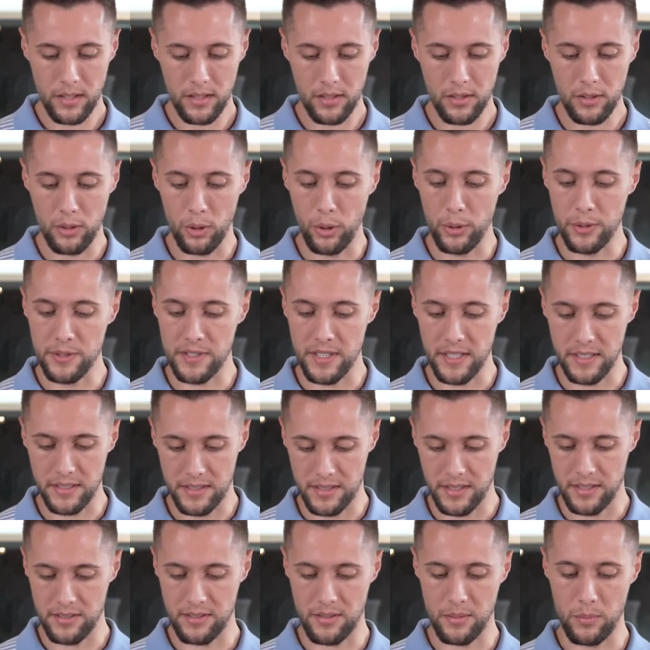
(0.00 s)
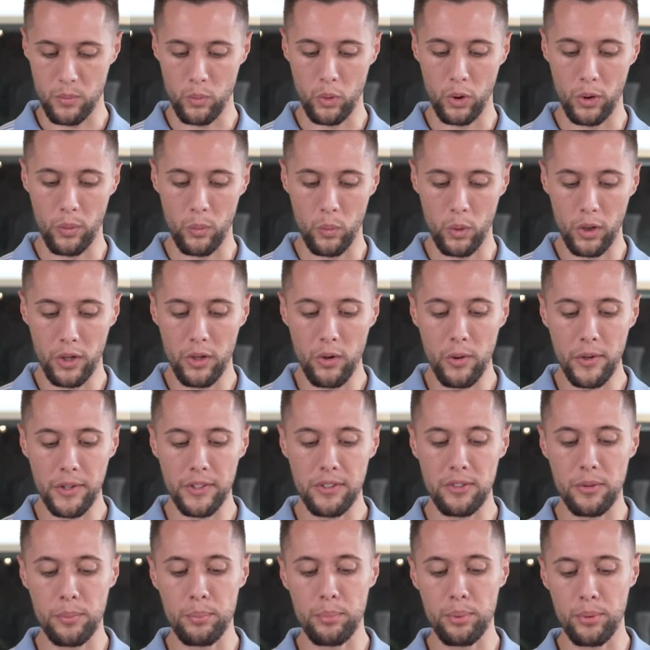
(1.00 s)
Closing system. We're
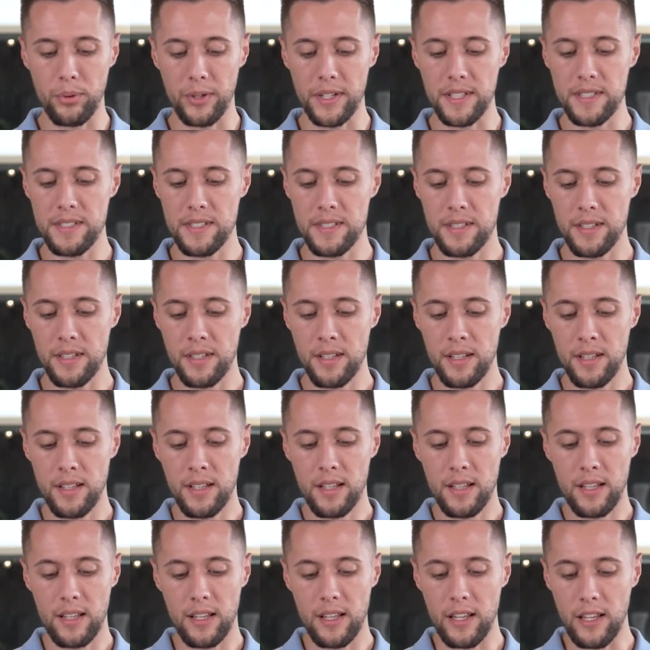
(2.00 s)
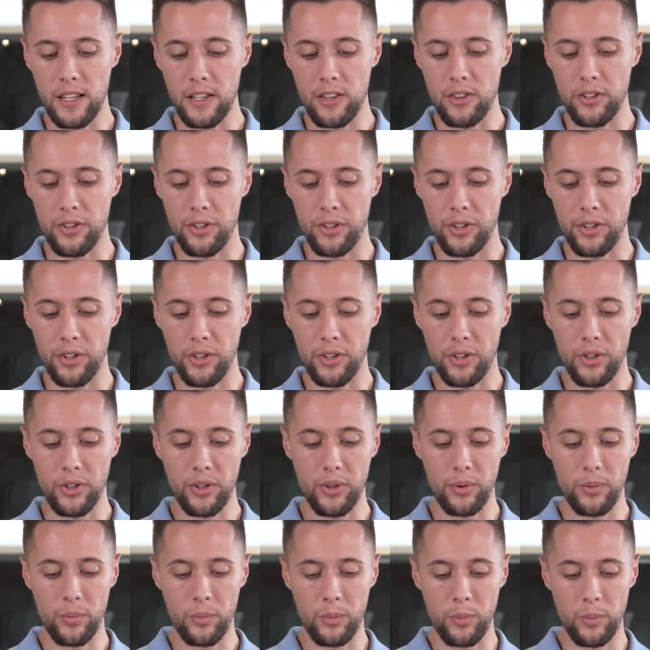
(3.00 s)
going to print
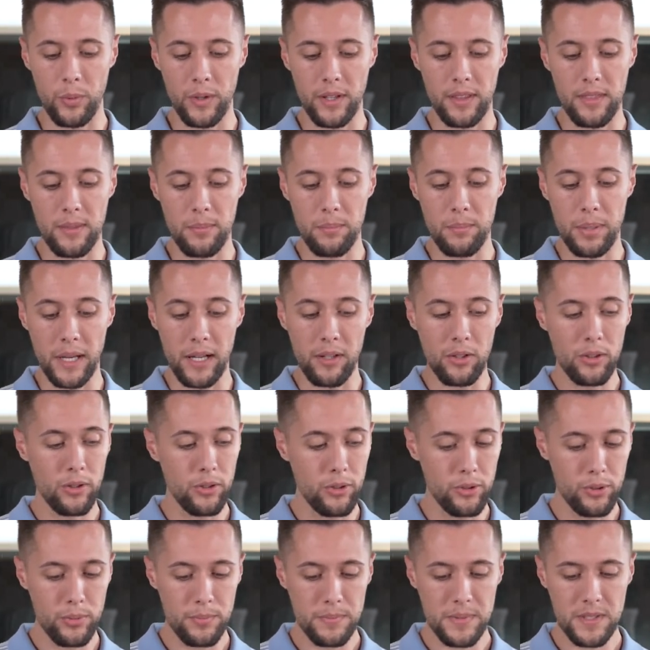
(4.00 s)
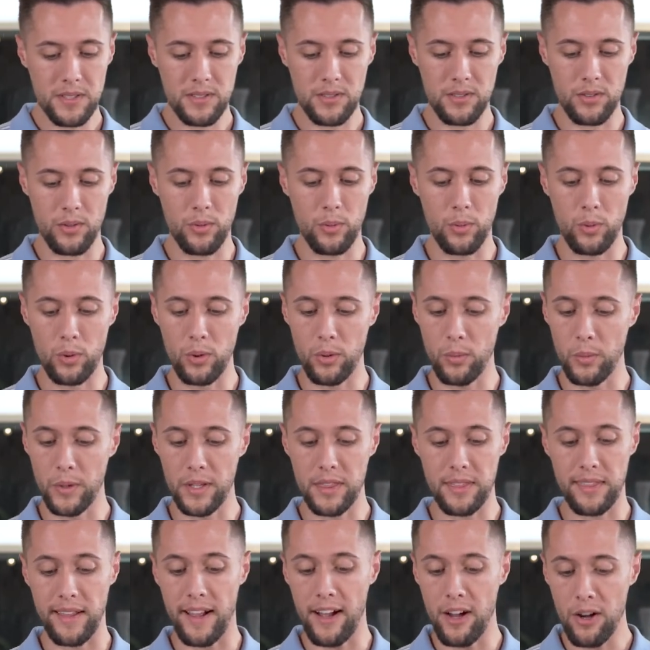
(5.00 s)
either with belt loops or
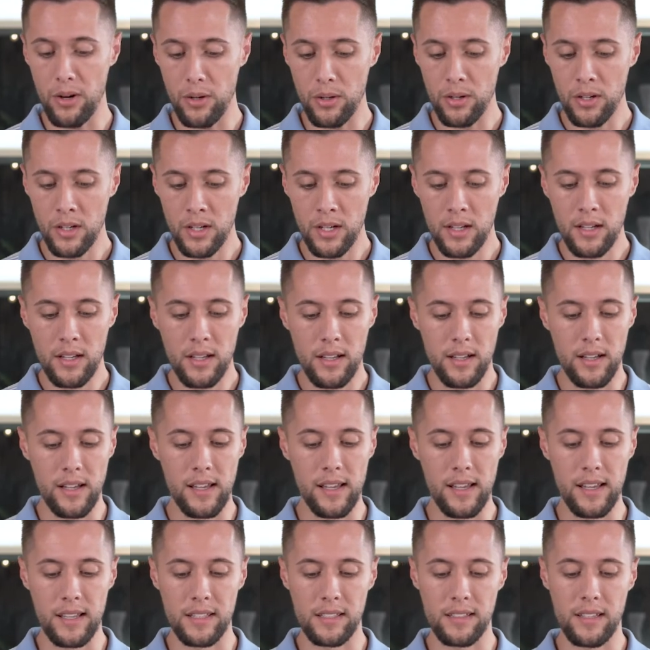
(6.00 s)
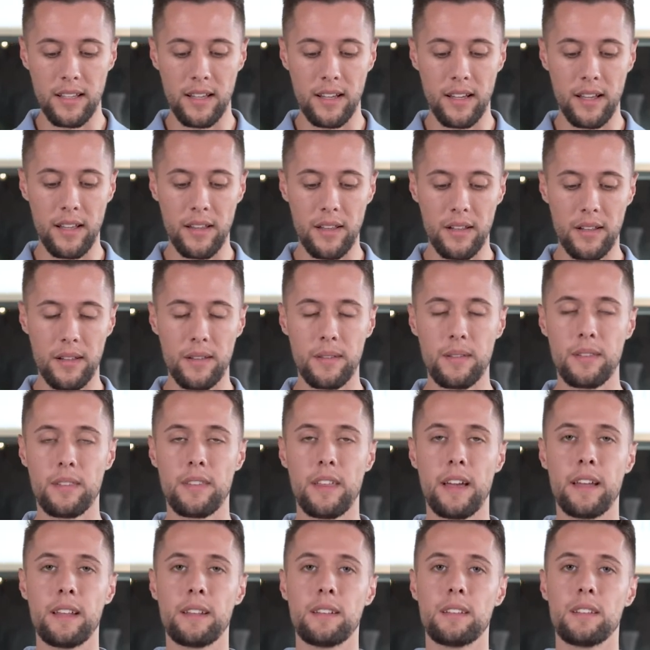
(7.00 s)
without, and
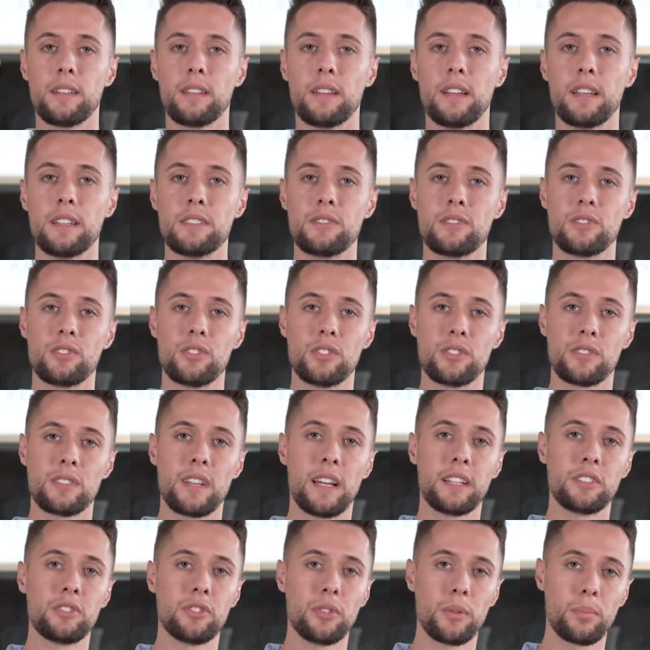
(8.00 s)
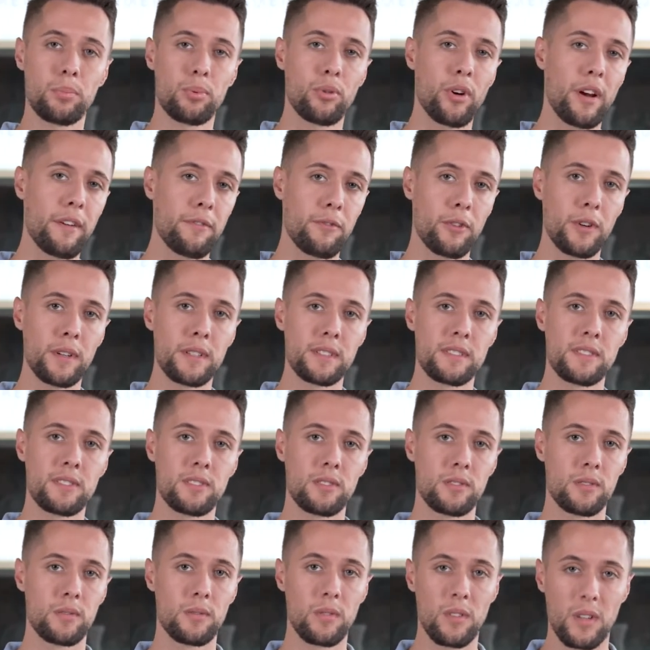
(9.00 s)
that is just at your
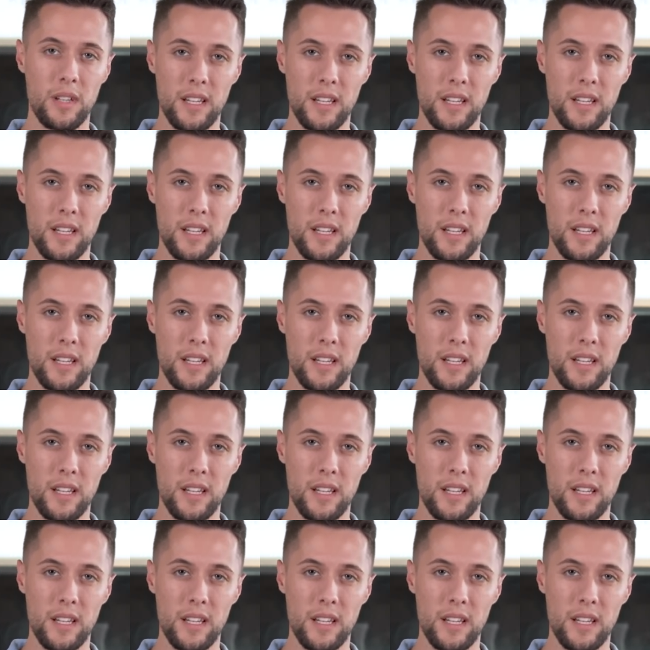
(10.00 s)
preference.